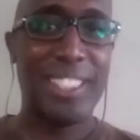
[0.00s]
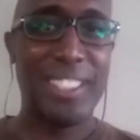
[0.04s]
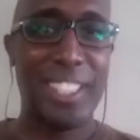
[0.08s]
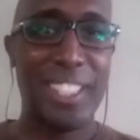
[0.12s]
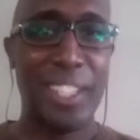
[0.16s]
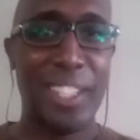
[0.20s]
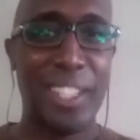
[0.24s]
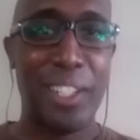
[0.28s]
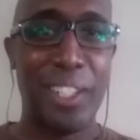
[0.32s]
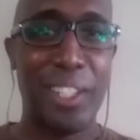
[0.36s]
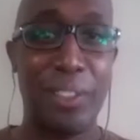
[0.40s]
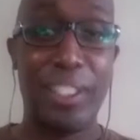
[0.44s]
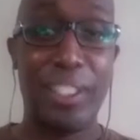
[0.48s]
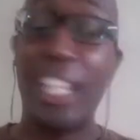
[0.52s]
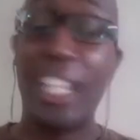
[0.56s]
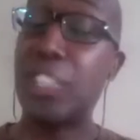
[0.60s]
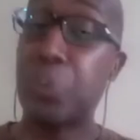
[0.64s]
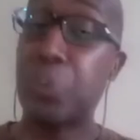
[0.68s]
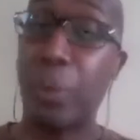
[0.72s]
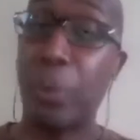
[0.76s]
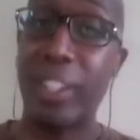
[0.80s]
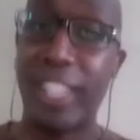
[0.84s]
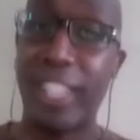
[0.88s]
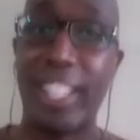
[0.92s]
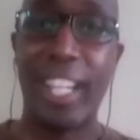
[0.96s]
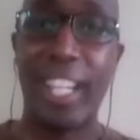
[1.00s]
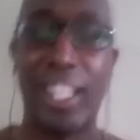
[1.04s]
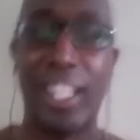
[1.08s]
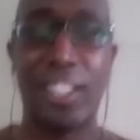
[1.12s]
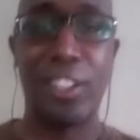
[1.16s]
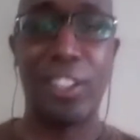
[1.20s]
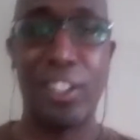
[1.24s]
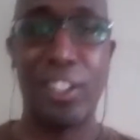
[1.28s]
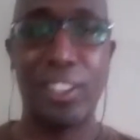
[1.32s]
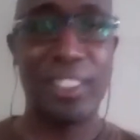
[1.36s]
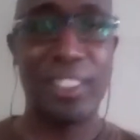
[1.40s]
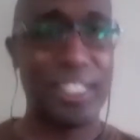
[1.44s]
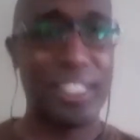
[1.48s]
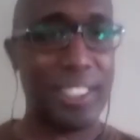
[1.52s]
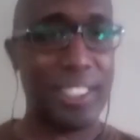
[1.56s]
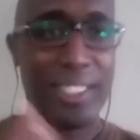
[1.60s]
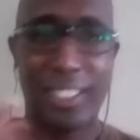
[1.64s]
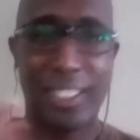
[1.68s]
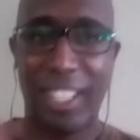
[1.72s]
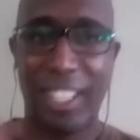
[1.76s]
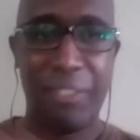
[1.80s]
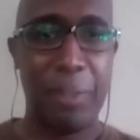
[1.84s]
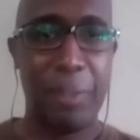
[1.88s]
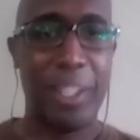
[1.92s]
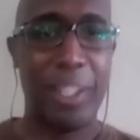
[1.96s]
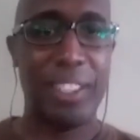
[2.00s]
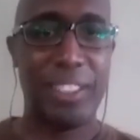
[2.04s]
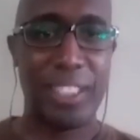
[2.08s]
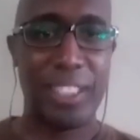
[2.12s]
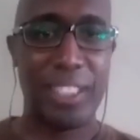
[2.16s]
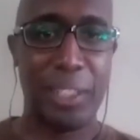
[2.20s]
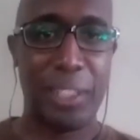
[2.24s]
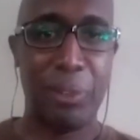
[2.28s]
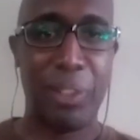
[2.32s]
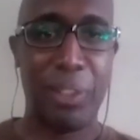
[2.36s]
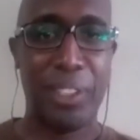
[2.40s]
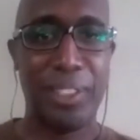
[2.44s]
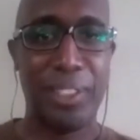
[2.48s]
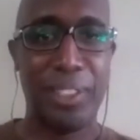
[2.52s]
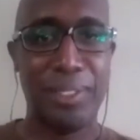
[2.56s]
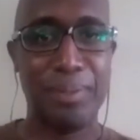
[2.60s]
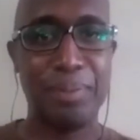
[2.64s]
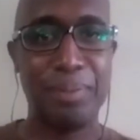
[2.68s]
So that's one thing I learned since I've been at SeaWorld.